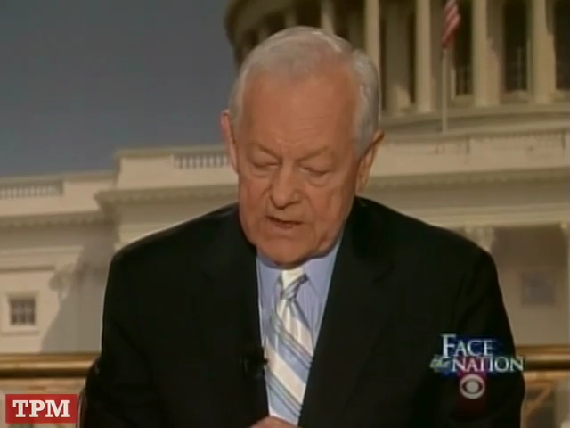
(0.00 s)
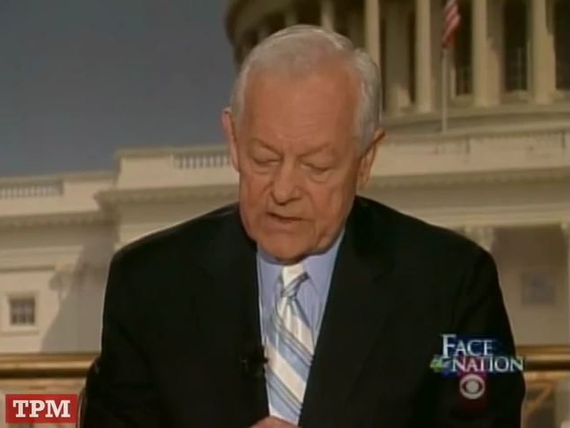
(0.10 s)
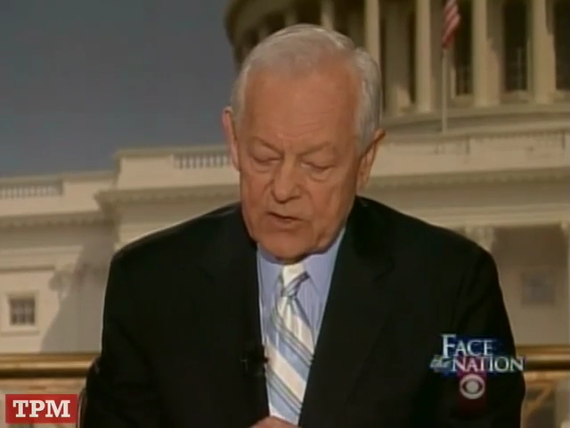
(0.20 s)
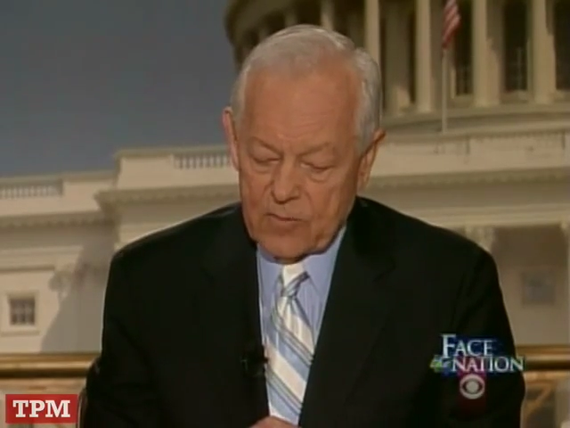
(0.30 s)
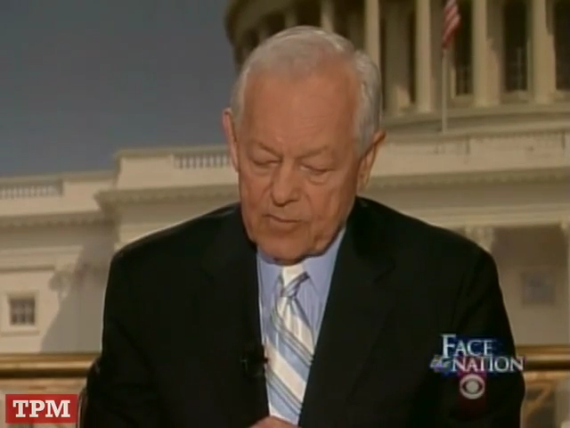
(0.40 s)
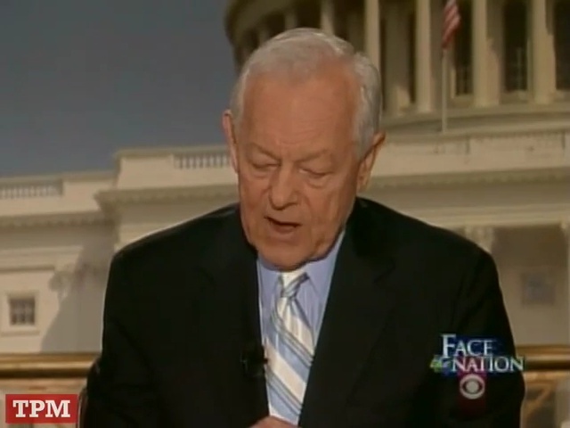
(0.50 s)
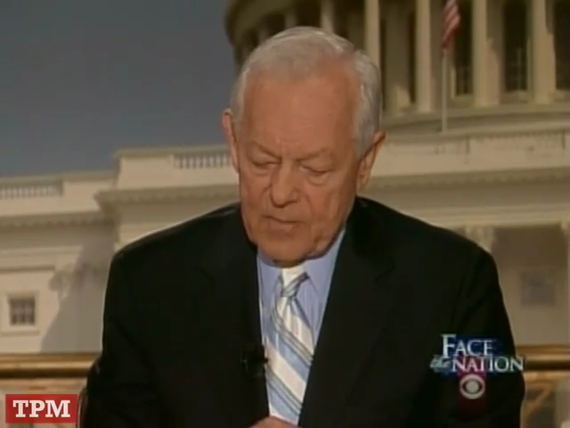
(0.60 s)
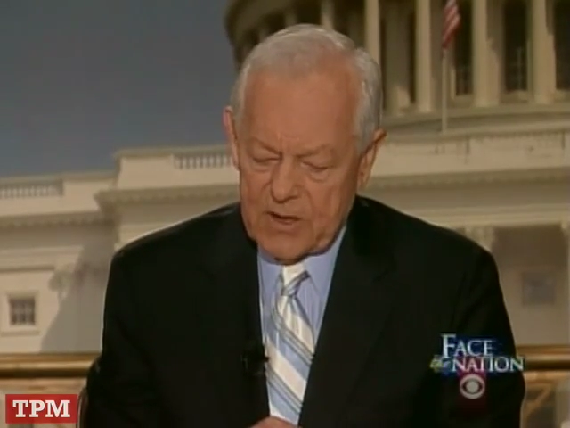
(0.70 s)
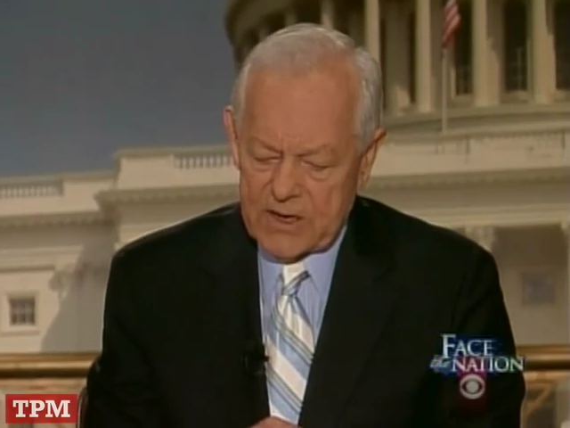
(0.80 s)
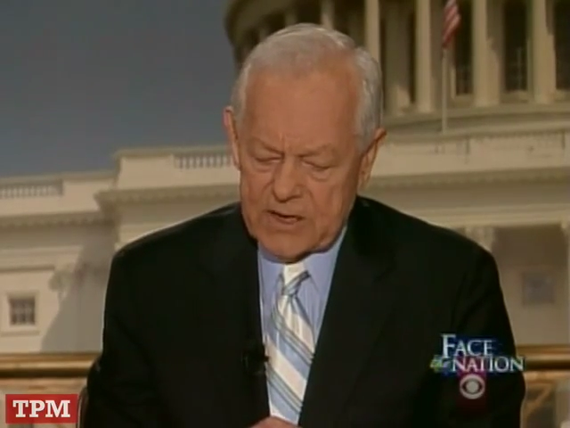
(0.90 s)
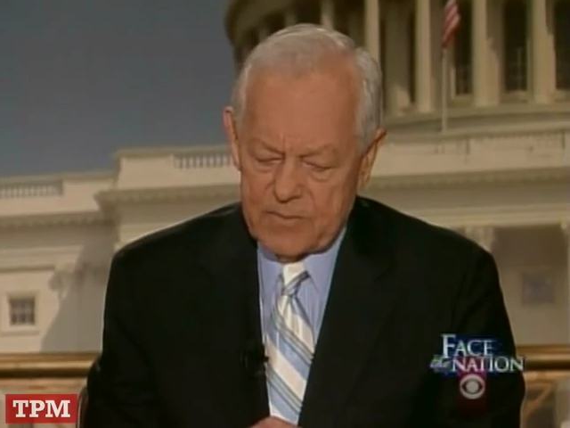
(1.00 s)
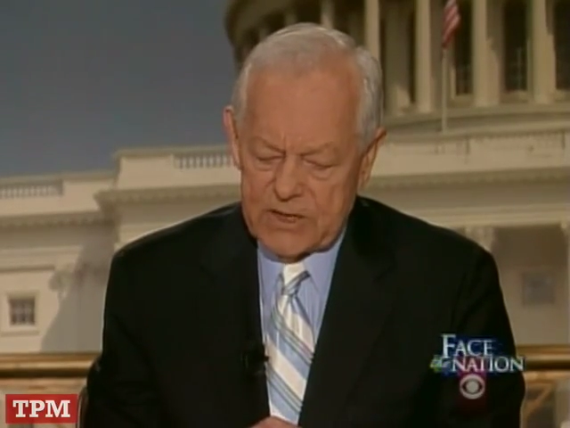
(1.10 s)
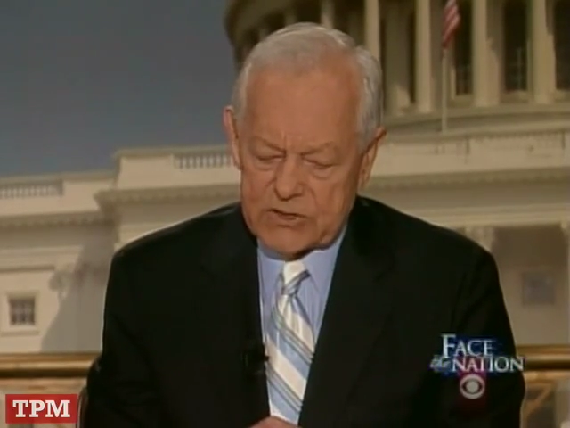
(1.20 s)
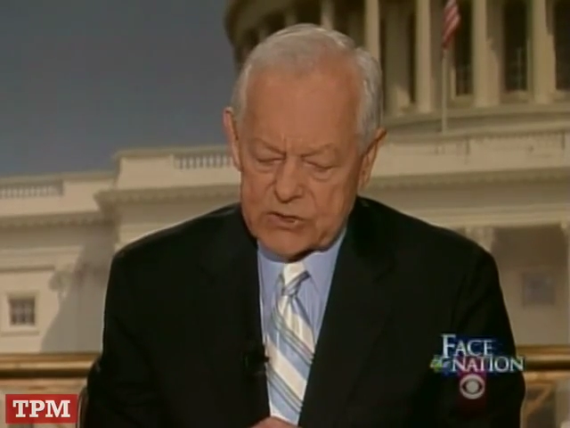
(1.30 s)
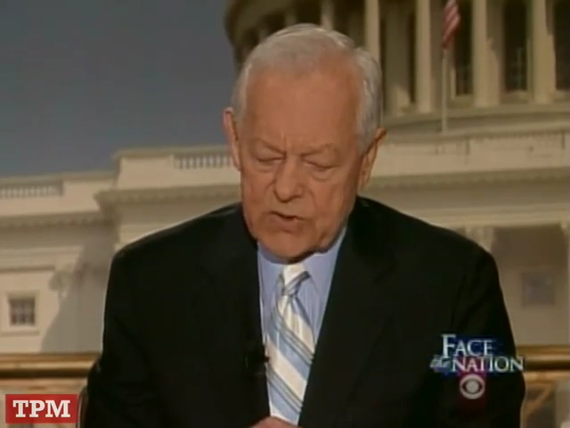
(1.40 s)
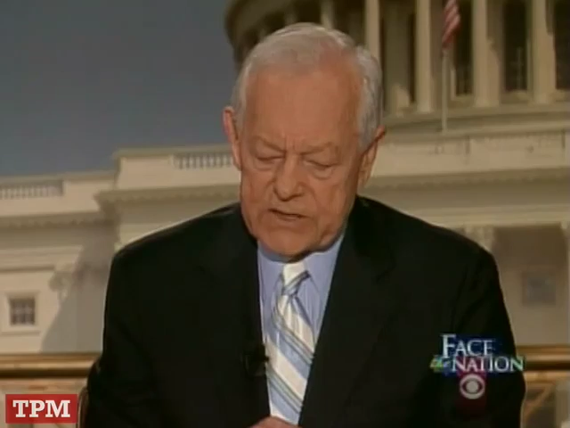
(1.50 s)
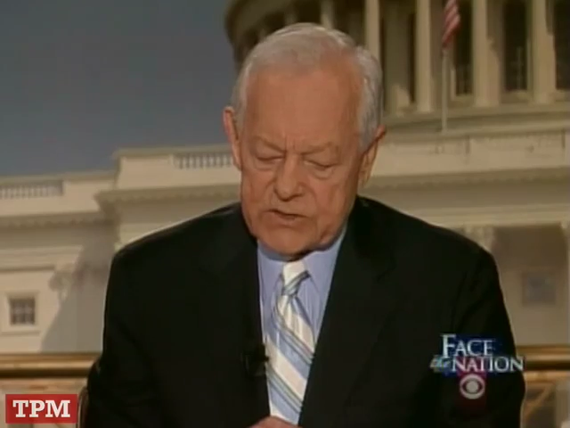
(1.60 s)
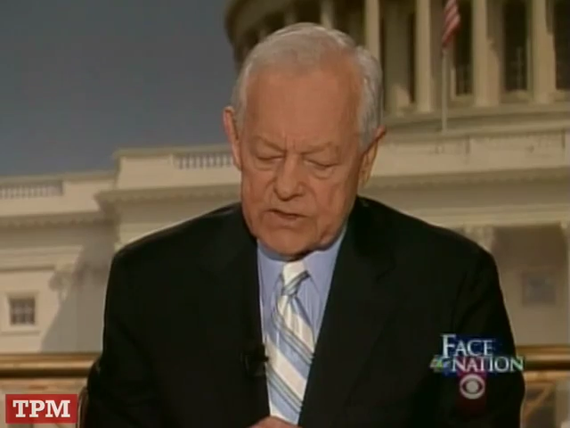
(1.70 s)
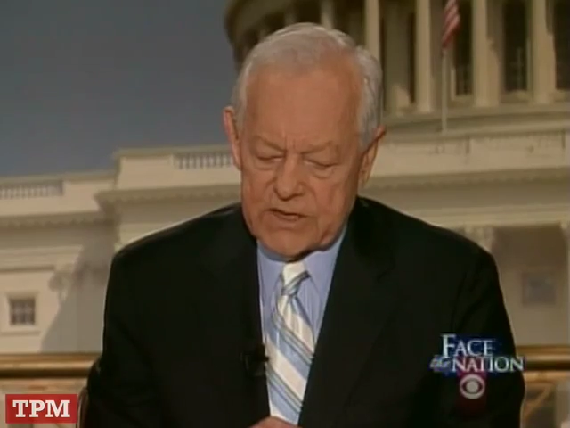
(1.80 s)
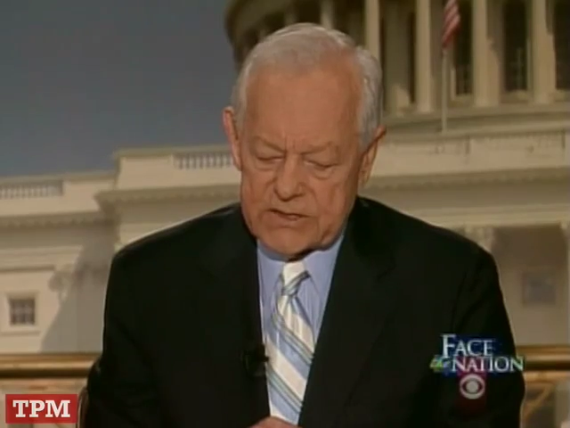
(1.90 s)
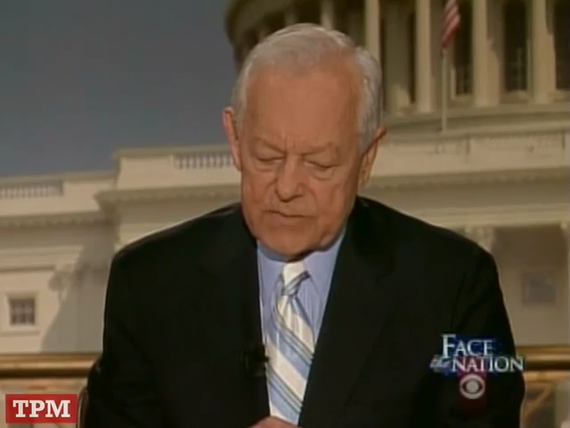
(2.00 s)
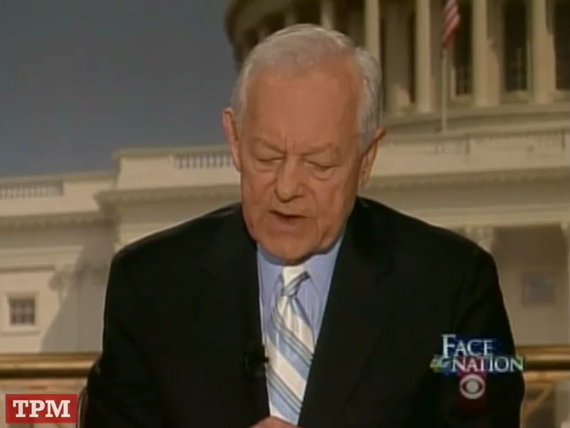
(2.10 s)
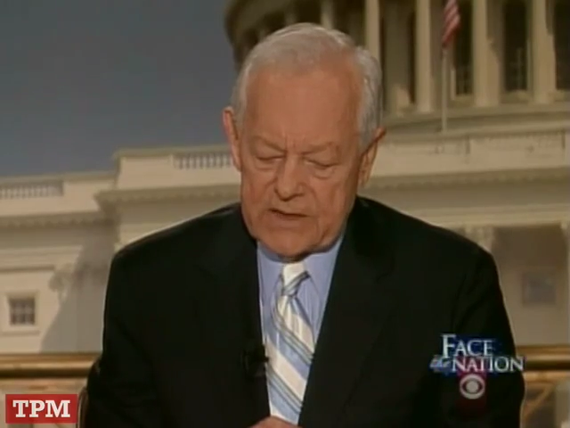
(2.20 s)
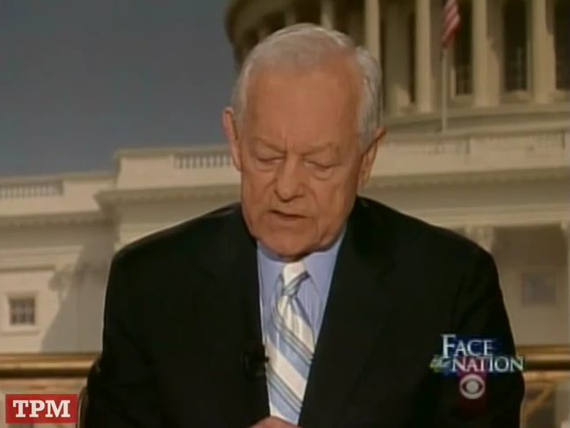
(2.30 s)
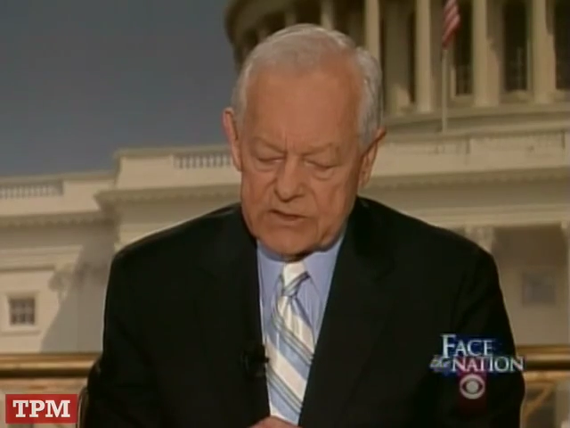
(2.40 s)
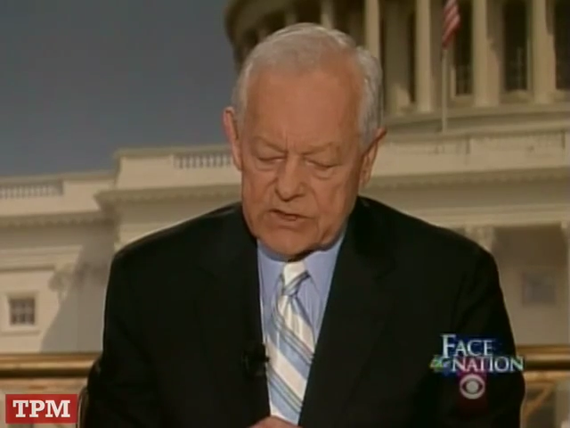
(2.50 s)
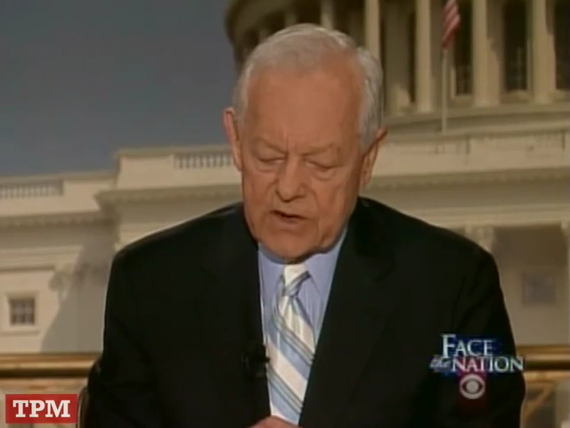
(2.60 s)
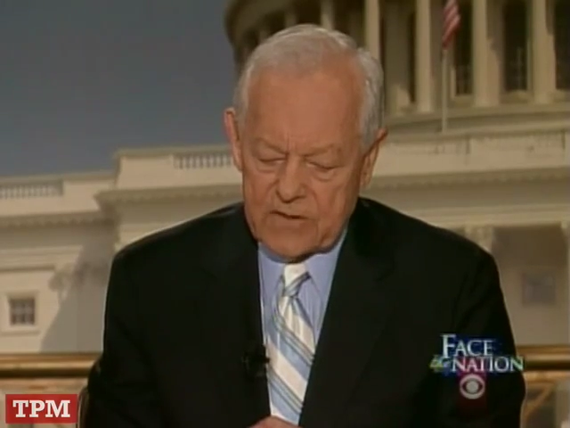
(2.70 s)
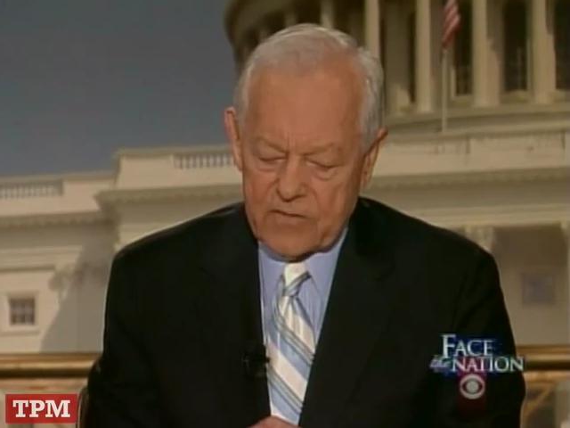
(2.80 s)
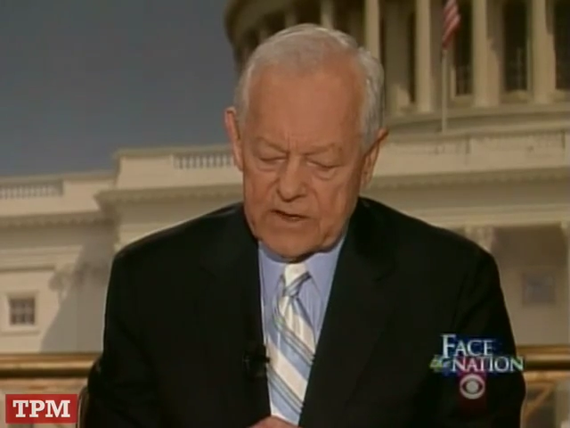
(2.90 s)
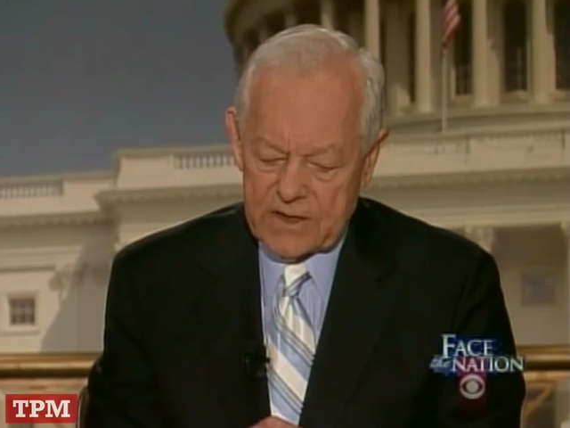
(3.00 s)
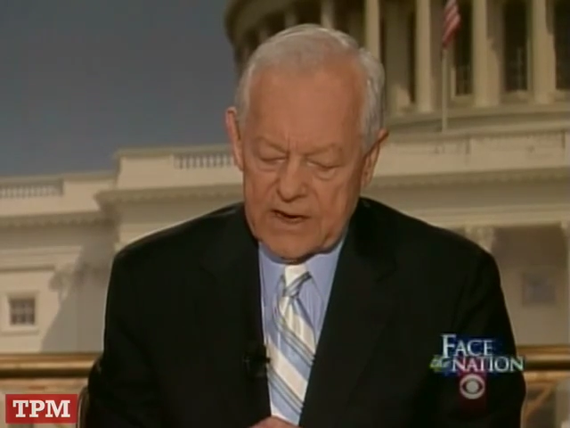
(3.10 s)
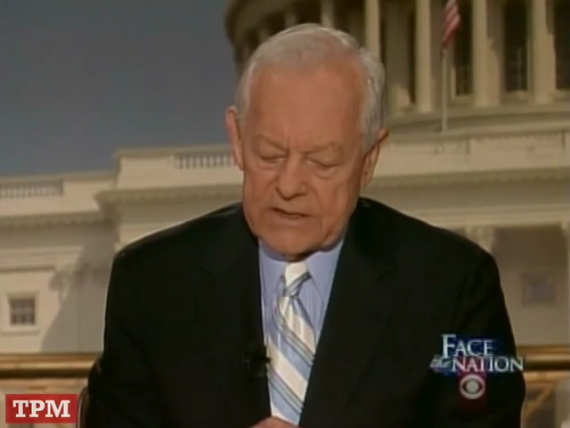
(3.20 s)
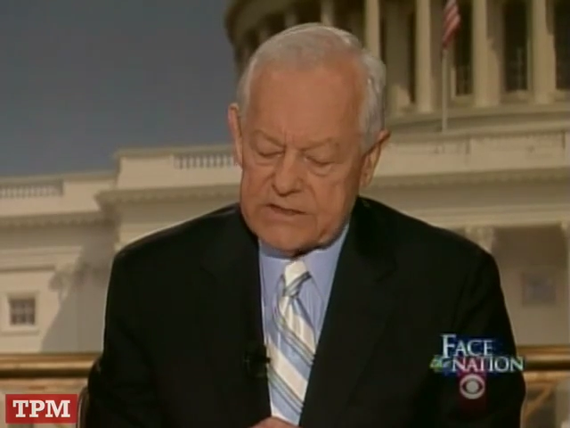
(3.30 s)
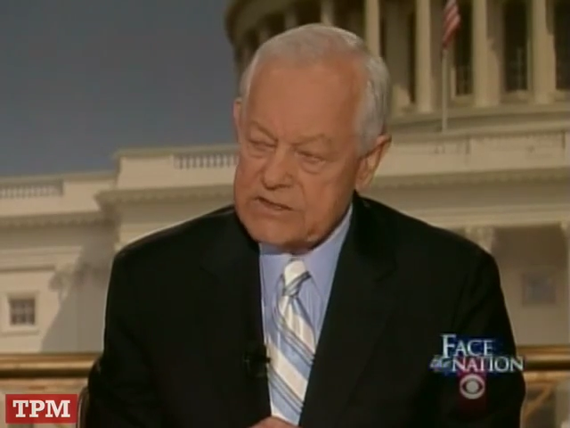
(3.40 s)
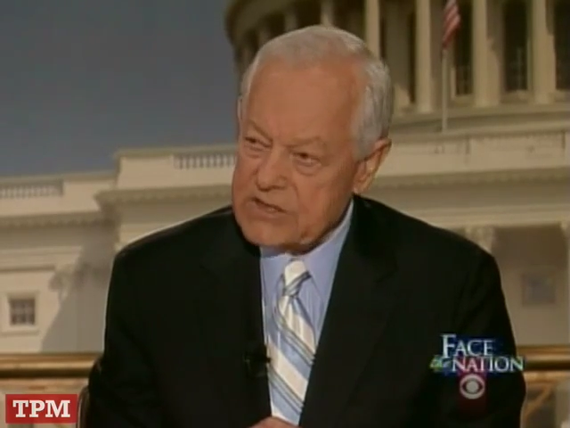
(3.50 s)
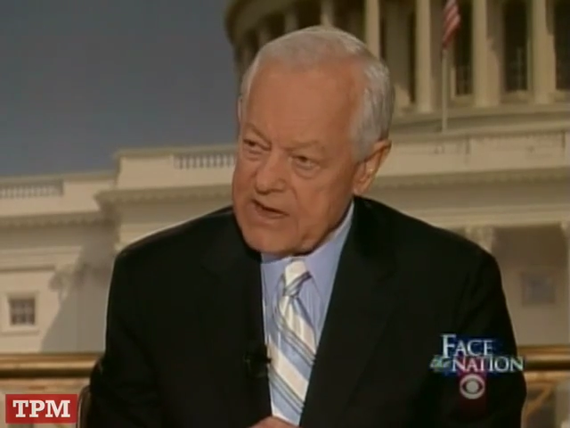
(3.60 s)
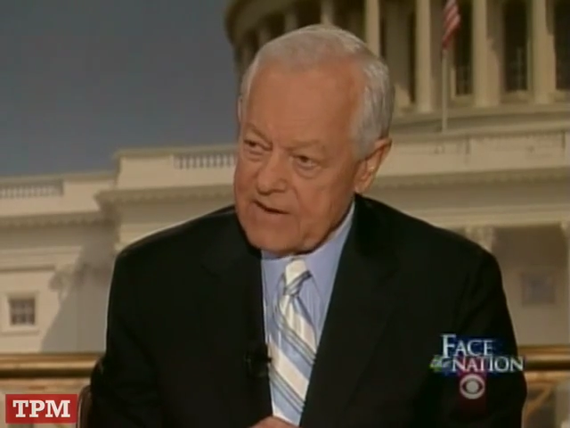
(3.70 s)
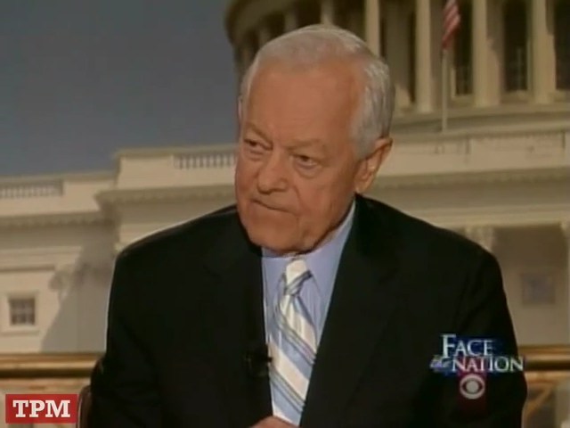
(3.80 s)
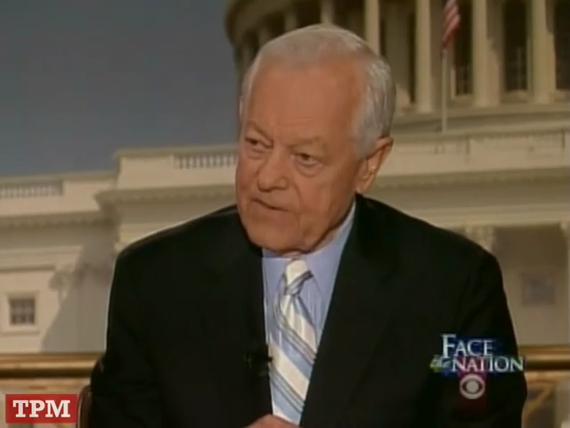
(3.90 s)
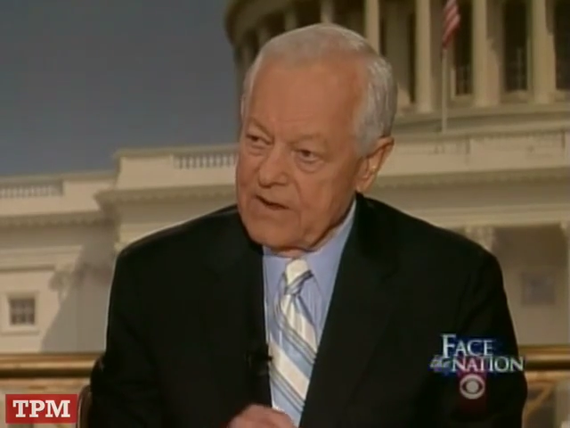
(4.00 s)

the Obama administration has made this country less safe.